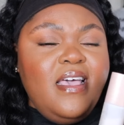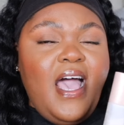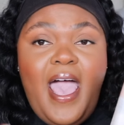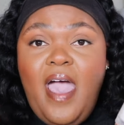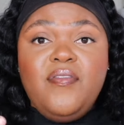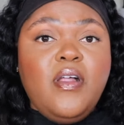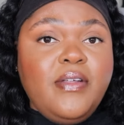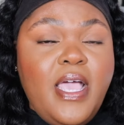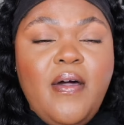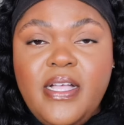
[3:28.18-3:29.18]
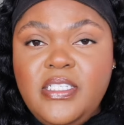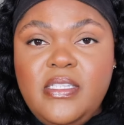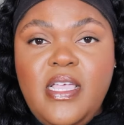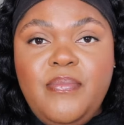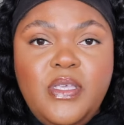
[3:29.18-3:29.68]
I have it on now.
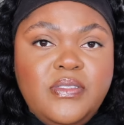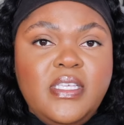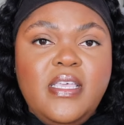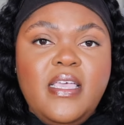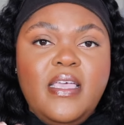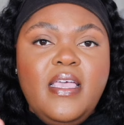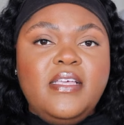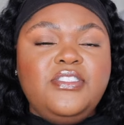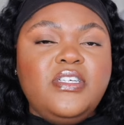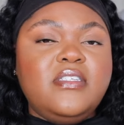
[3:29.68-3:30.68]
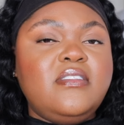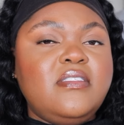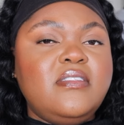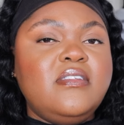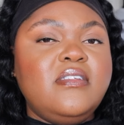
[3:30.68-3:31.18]
Actually, I'm using it.
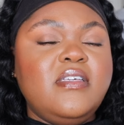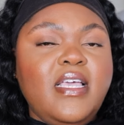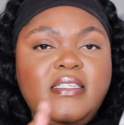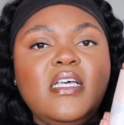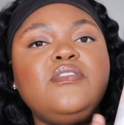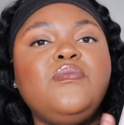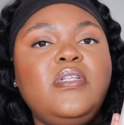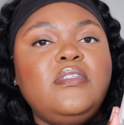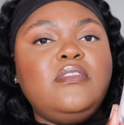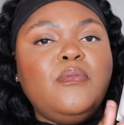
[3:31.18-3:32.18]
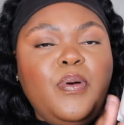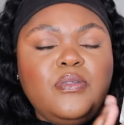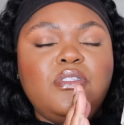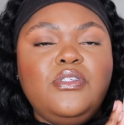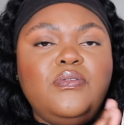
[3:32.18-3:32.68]
It does what it's
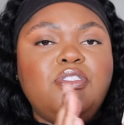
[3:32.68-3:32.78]
supposed to do.